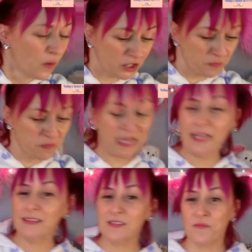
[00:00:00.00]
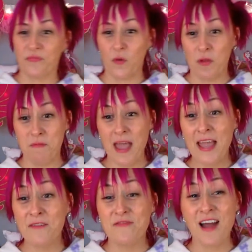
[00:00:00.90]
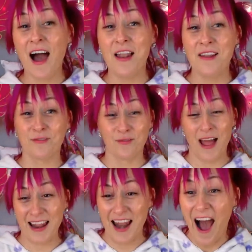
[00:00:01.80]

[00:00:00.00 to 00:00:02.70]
which means we may have not read it.